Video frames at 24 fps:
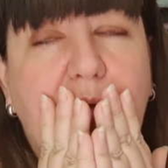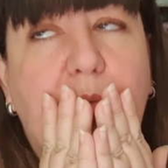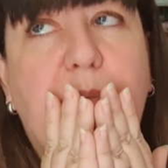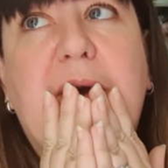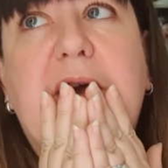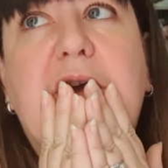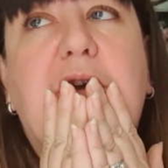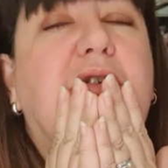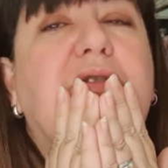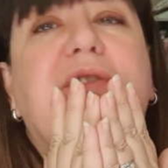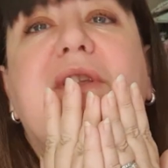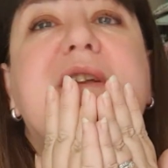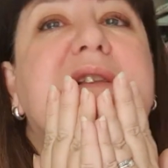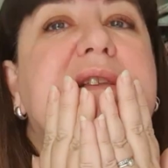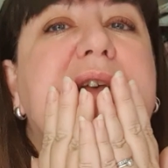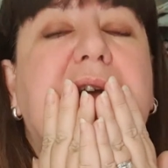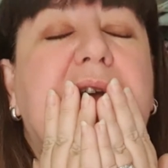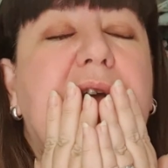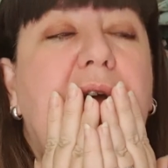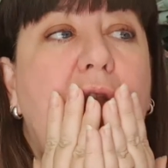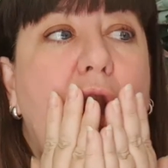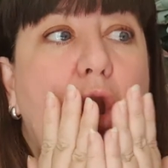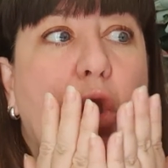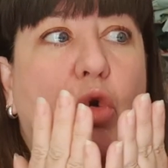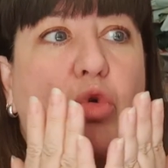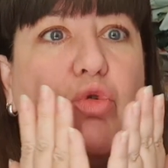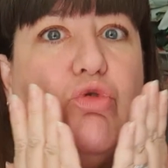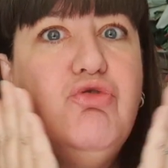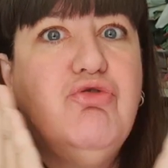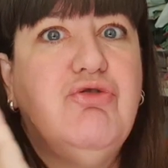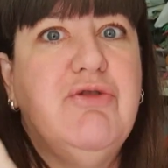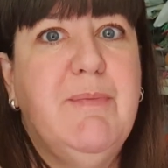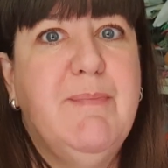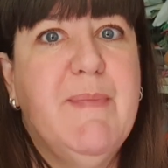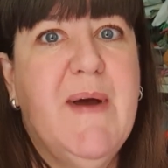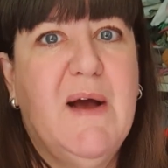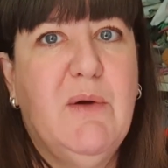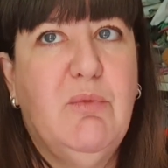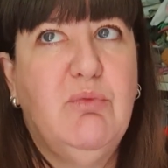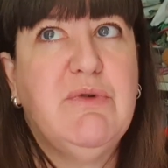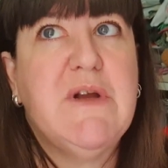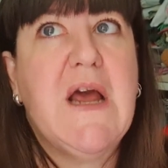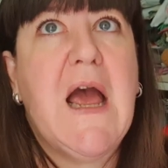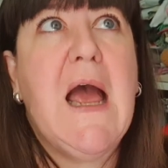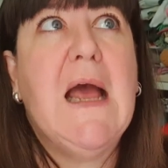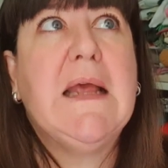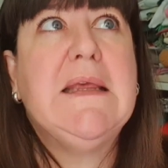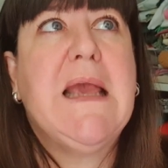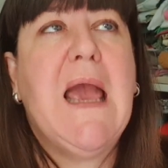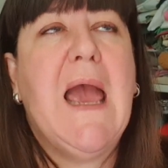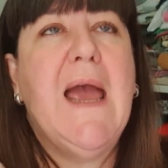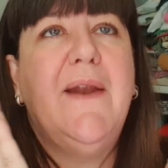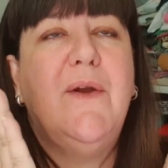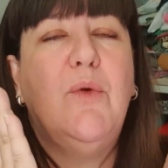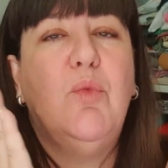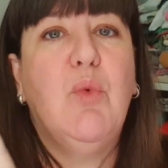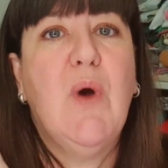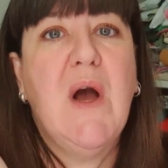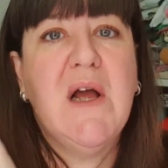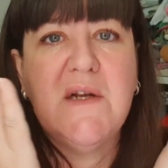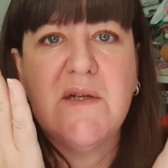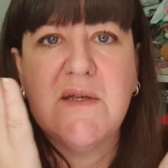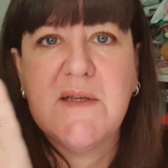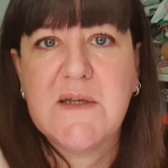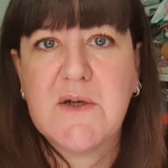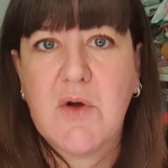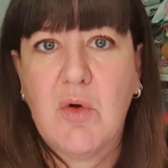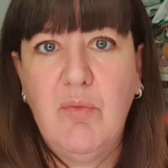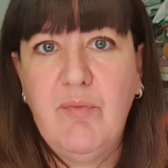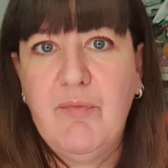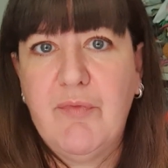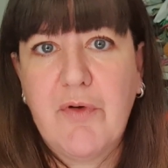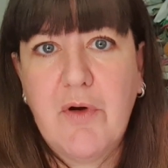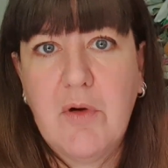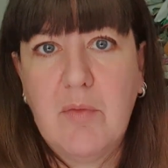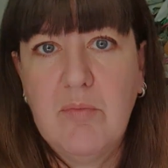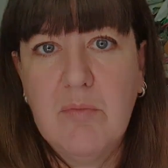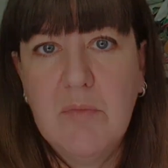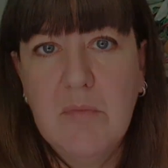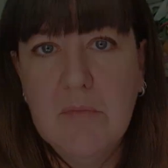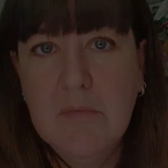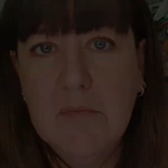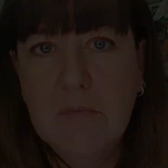Oh my god, it's like a laundry mound again. Where does it come from?